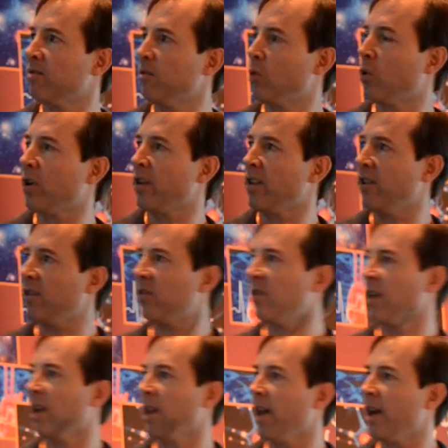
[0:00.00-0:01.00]
look at
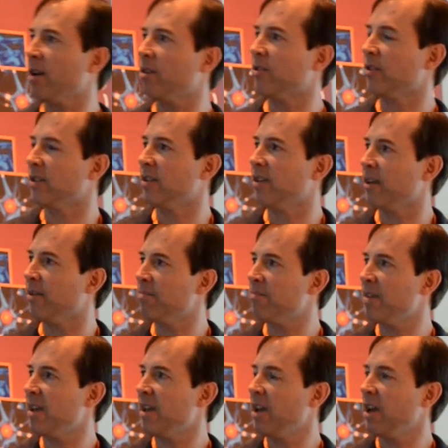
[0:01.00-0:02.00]
this later
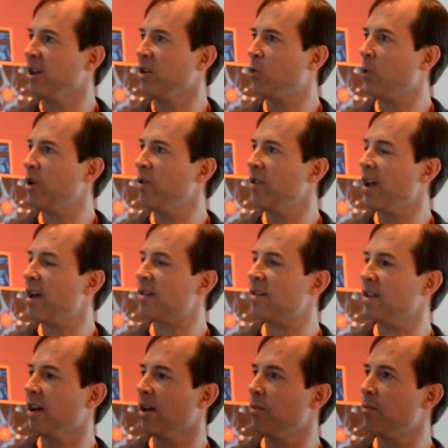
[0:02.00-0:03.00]
and Twitter and
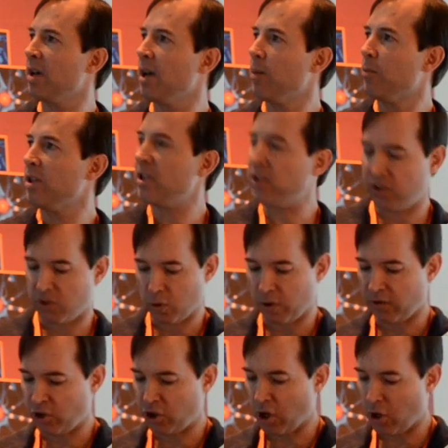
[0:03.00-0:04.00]
that. But this is
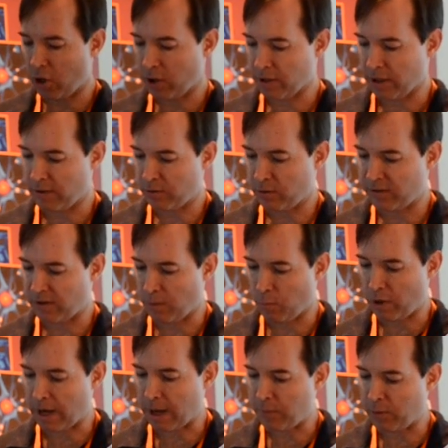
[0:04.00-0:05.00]
sort of showing that
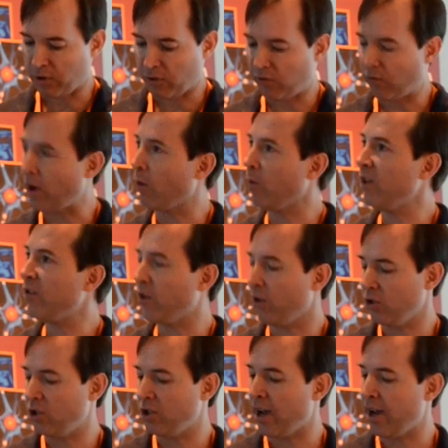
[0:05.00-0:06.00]
what happens for our
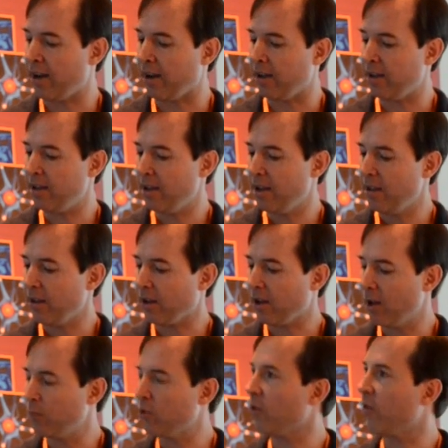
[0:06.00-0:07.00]
research data that
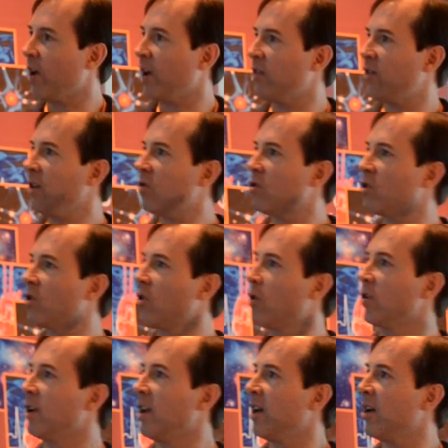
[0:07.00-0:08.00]
comes off our
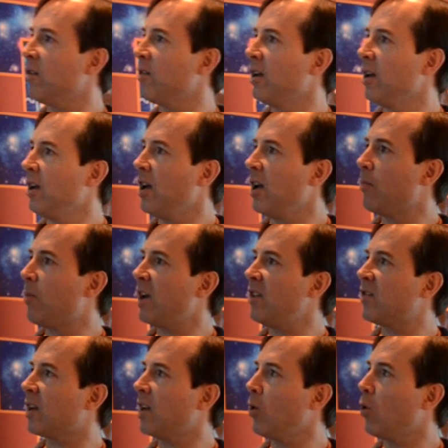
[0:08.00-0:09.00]
synchrotron now, it
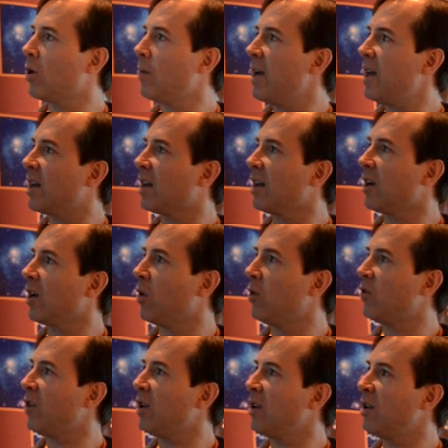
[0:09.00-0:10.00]
basically automatically
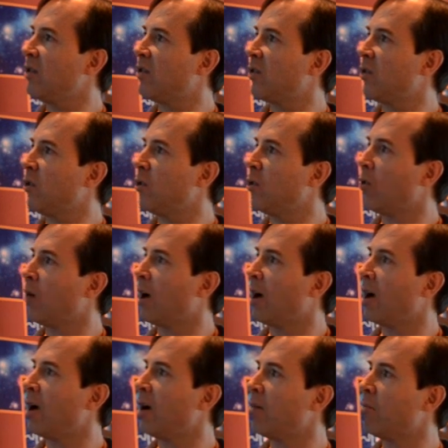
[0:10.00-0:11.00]
goes into
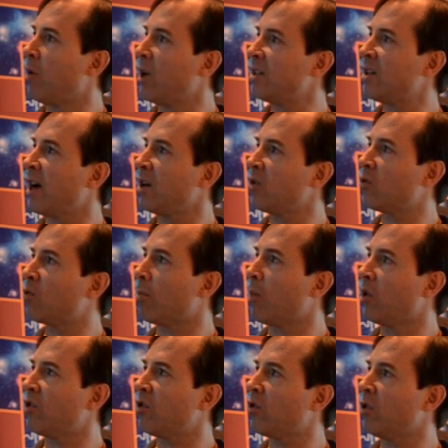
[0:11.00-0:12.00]
a MyTardis
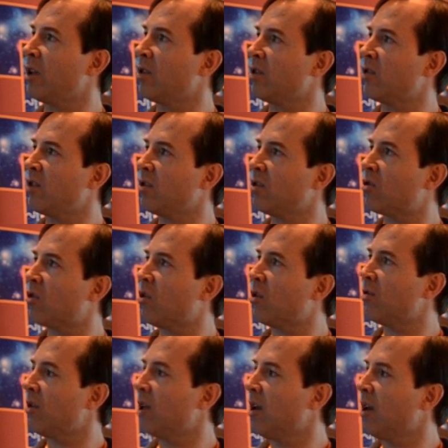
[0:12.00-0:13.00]
repository at the
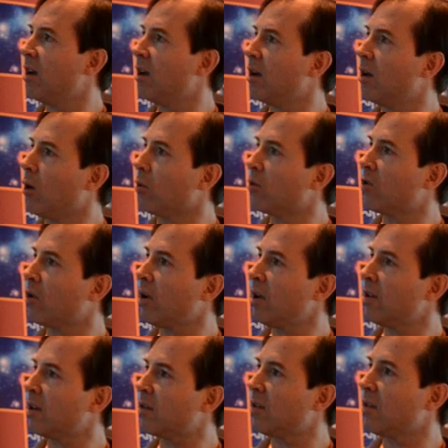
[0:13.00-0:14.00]
synchrotron. Oh,
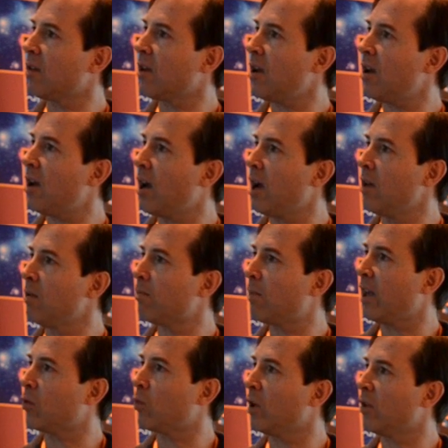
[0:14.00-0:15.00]
sorry, that's it there,
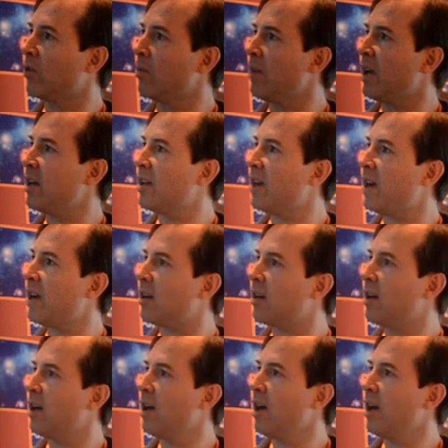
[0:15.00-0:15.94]
and as well as the metadata.